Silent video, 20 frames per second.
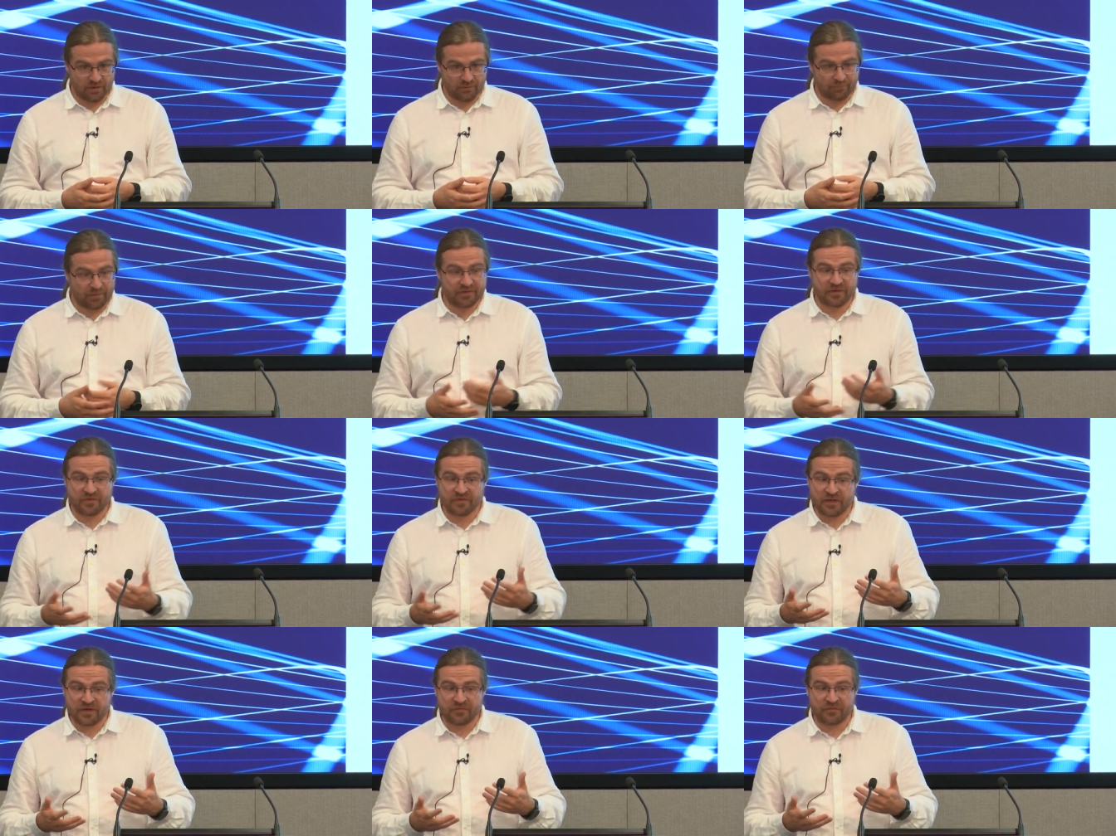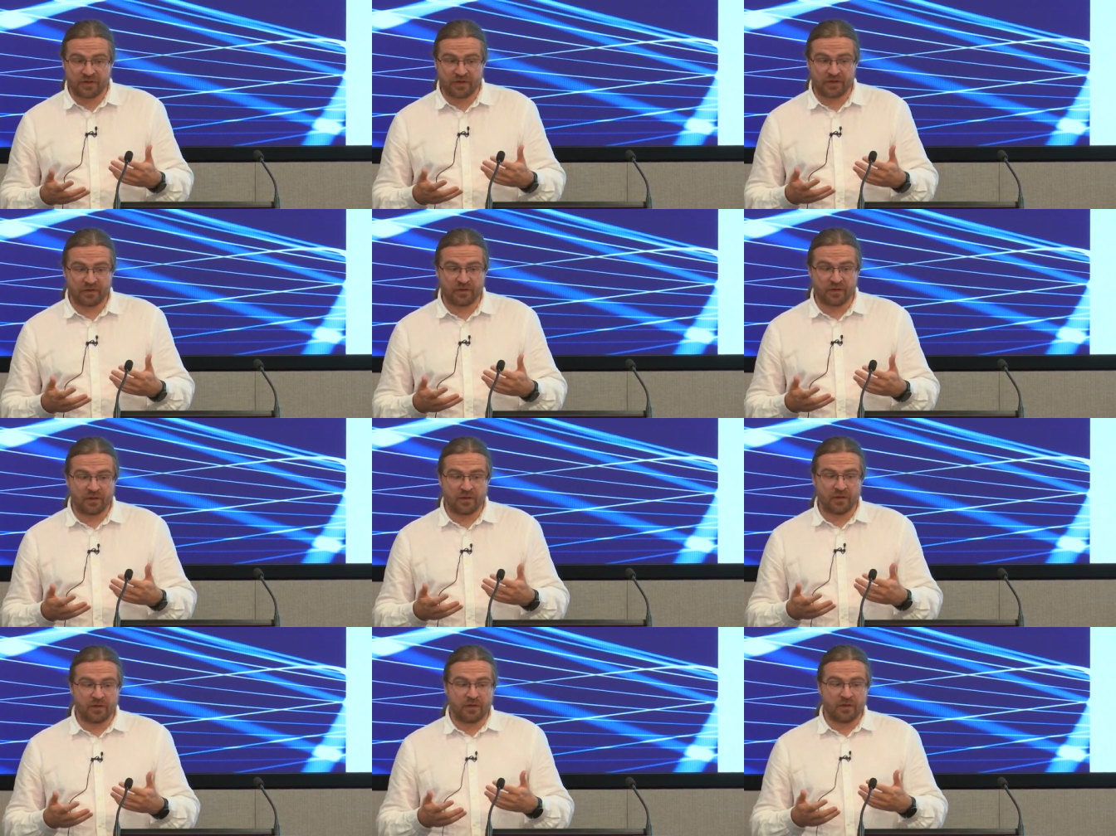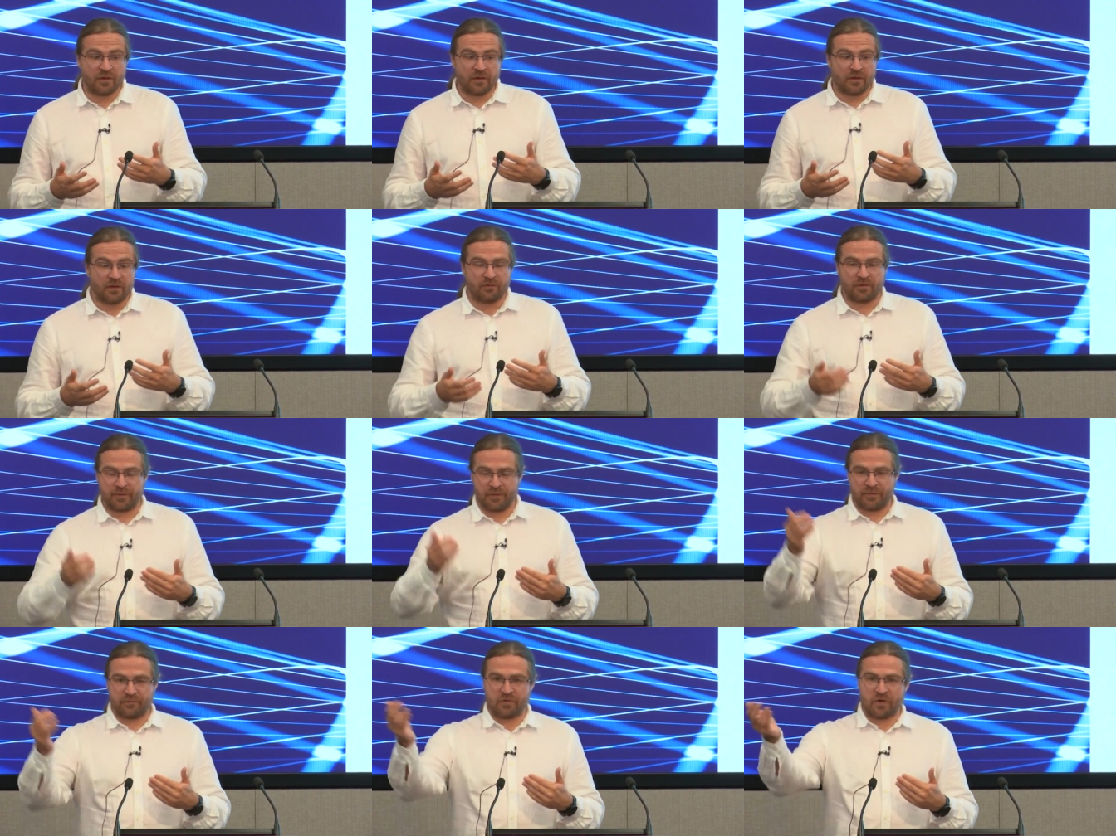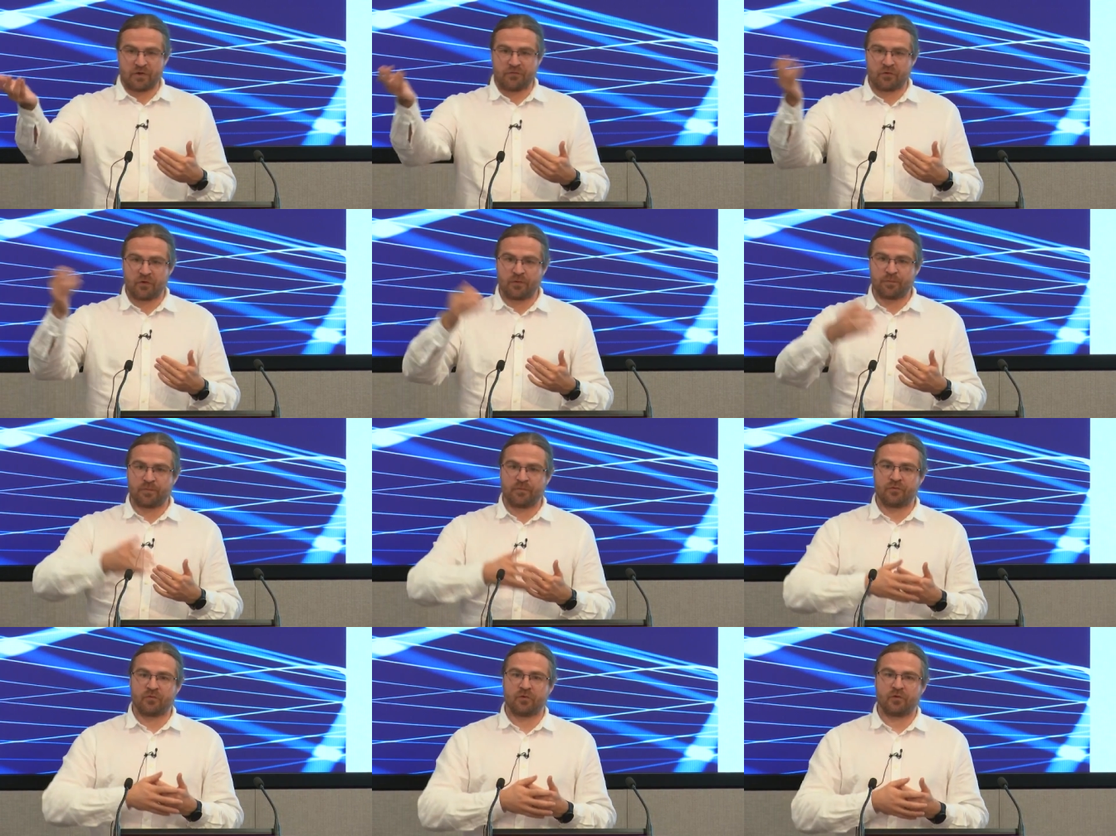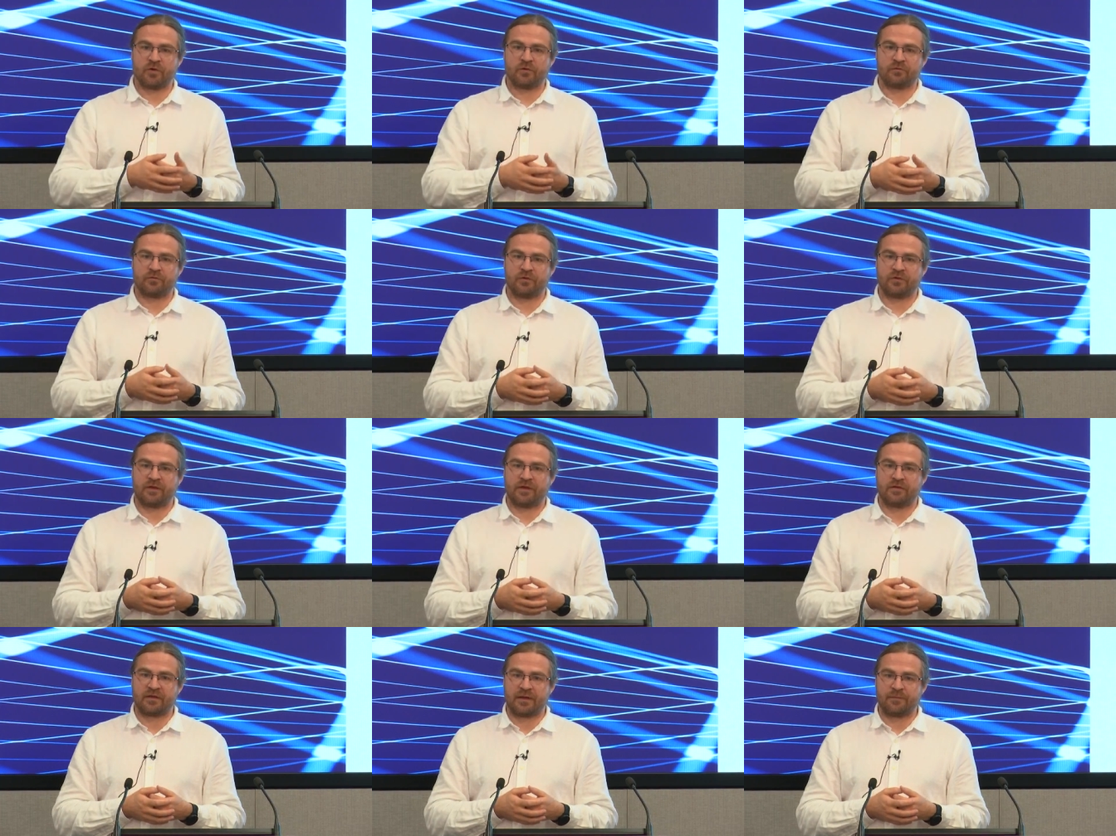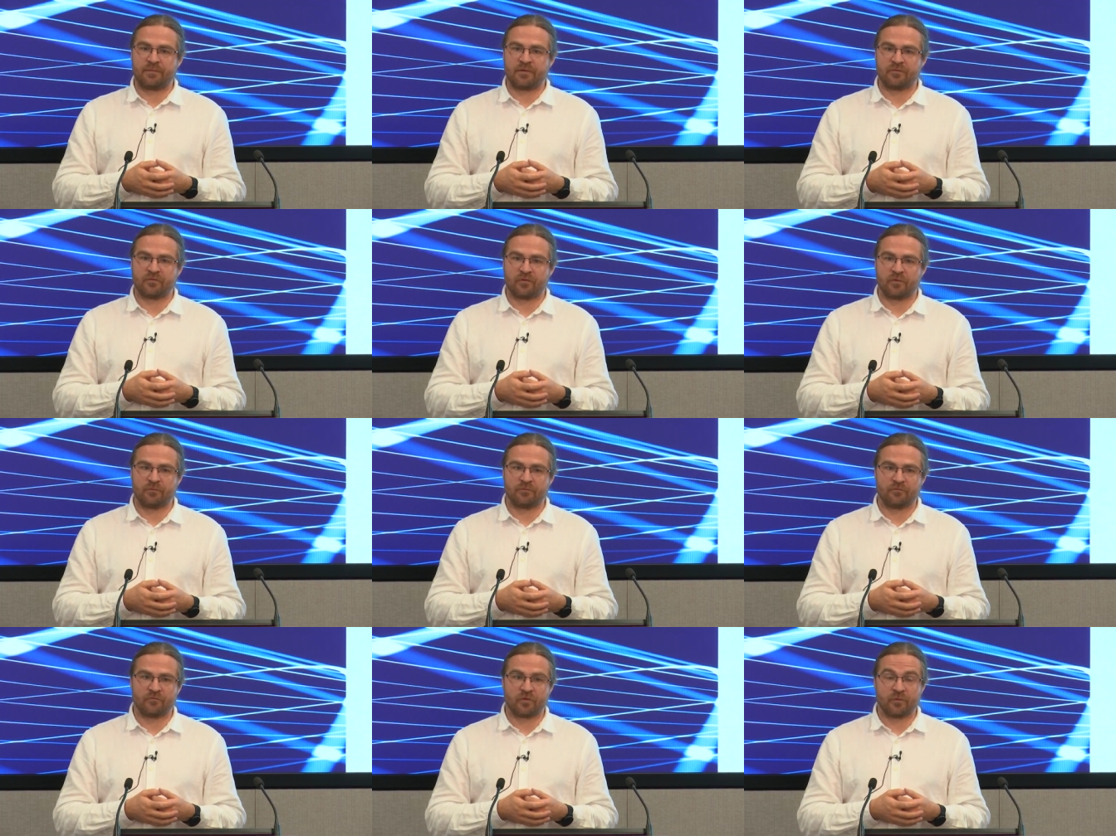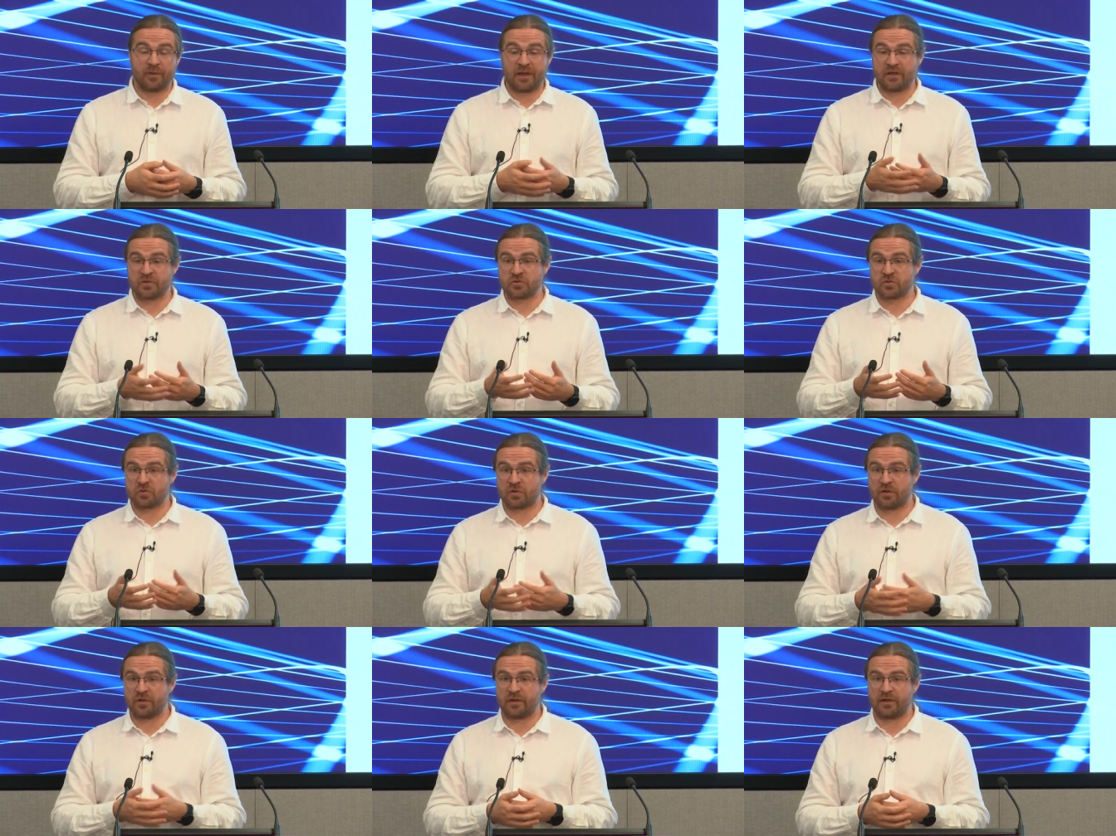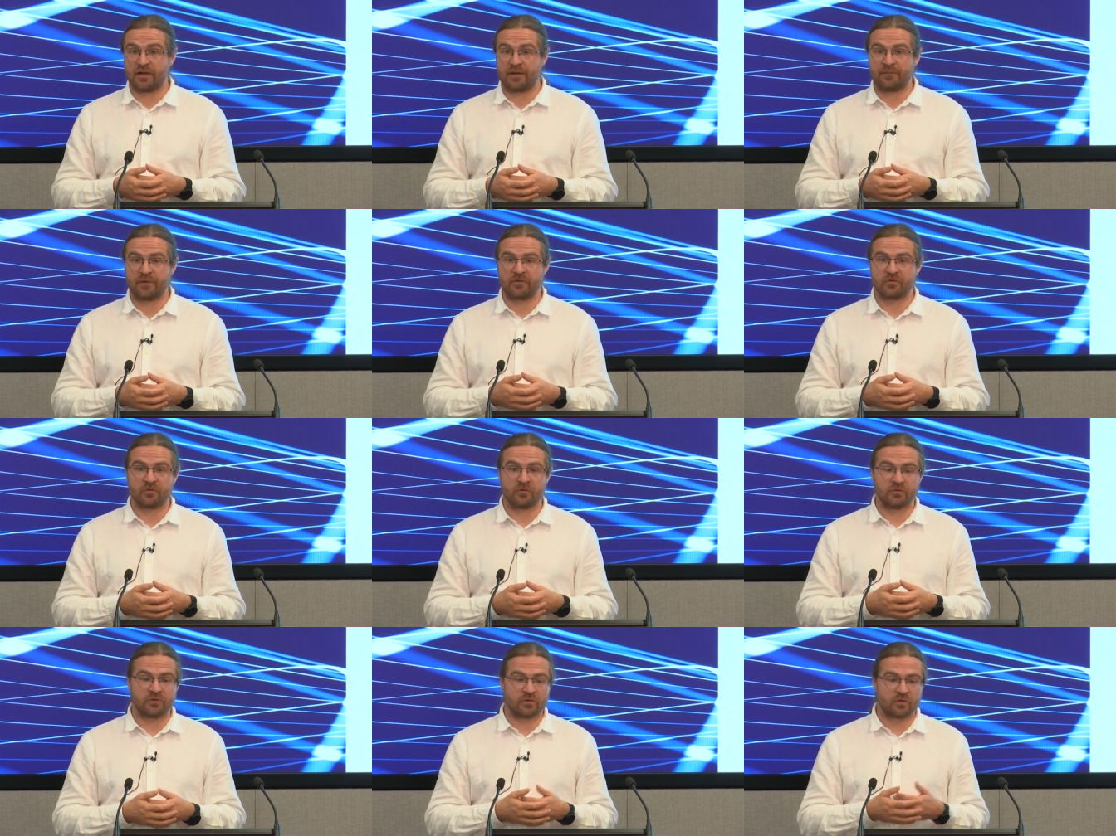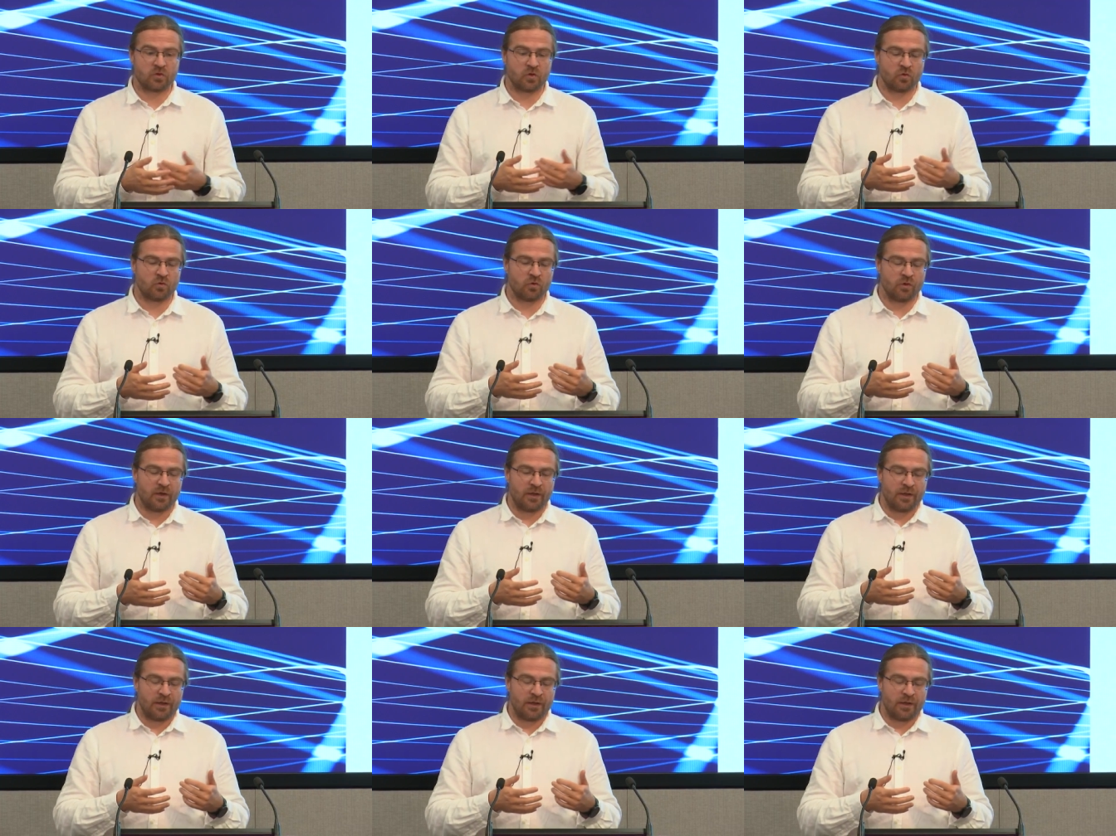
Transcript: But there's nothing, I mean, we have heard before the examples from, from Azure and Amazon and co,